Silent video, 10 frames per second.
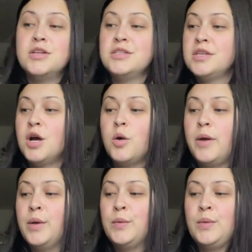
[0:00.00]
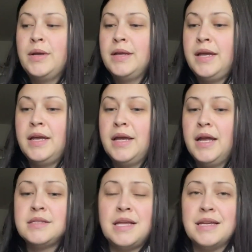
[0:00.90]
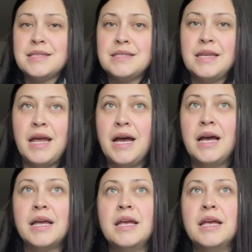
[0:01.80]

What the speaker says: So it's like a snack.